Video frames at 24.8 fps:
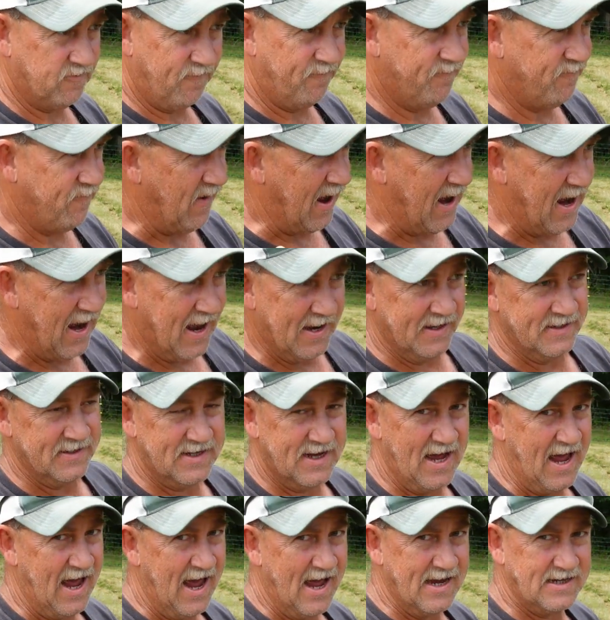
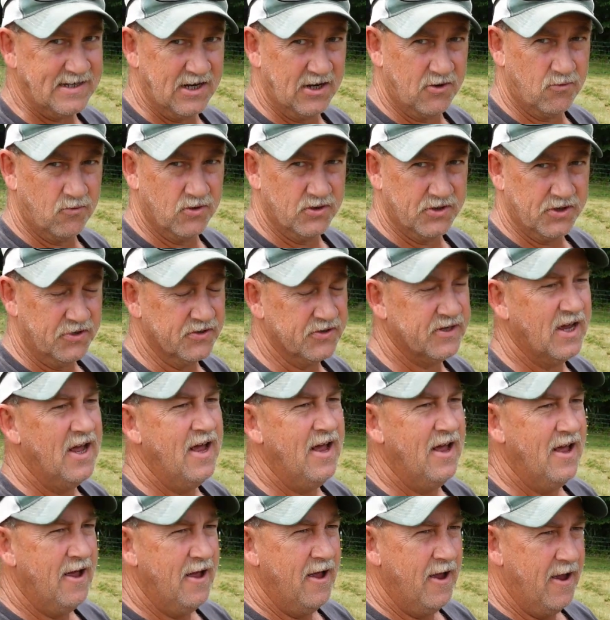Fantastic results.
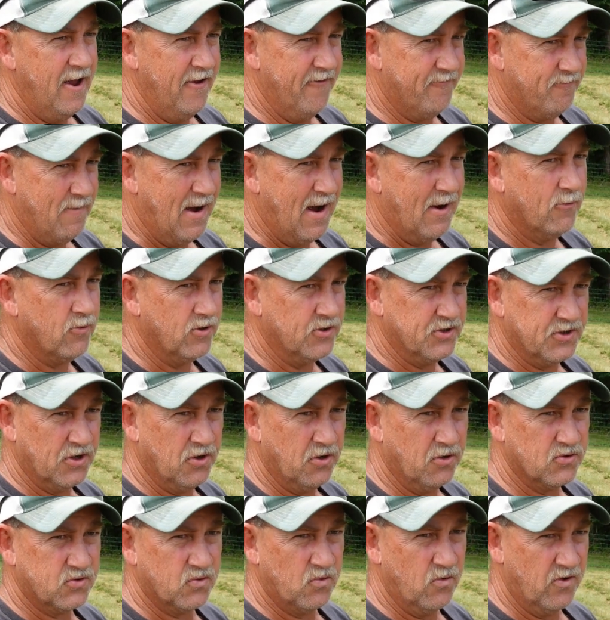If my
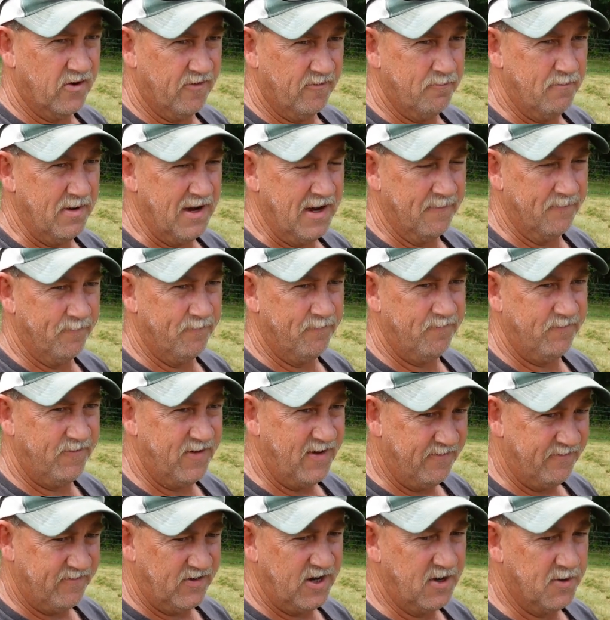results would have been
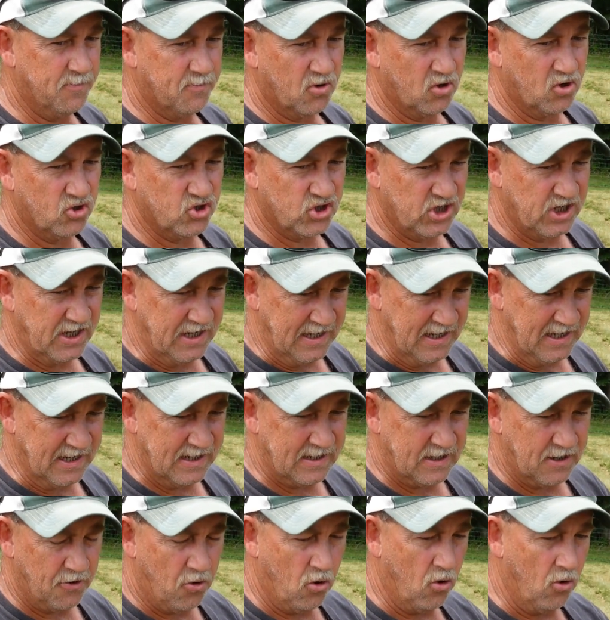50%
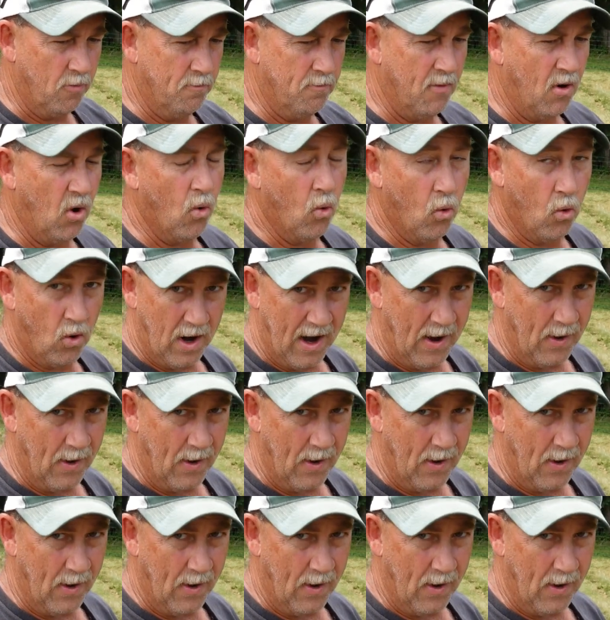or more,